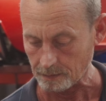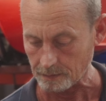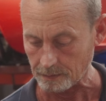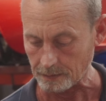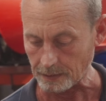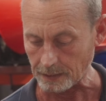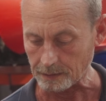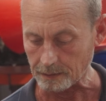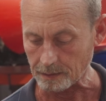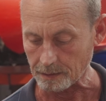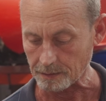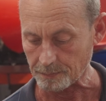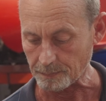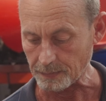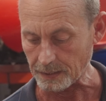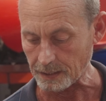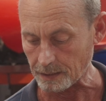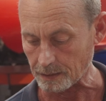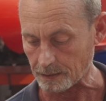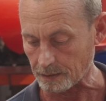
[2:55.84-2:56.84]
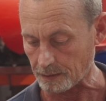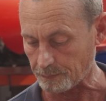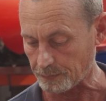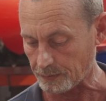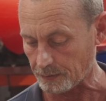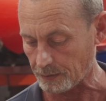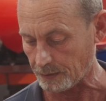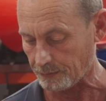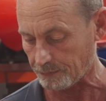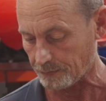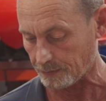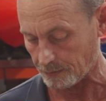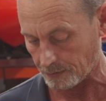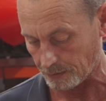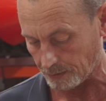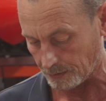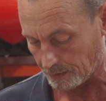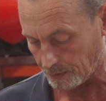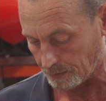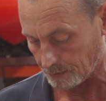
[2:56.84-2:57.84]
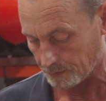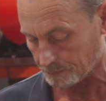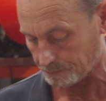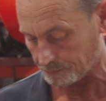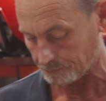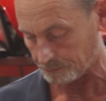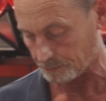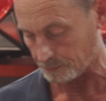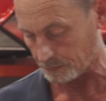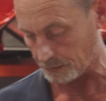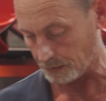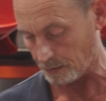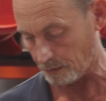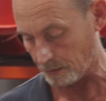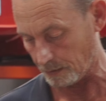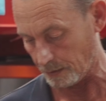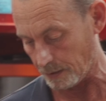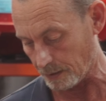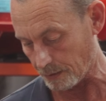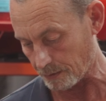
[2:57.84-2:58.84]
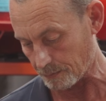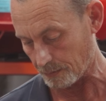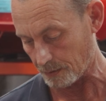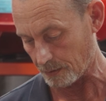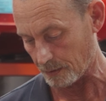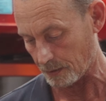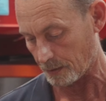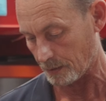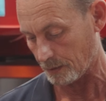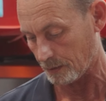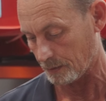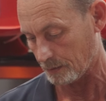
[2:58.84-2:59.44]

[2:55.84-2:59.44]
take this back up and leave it there. Then on the other mark,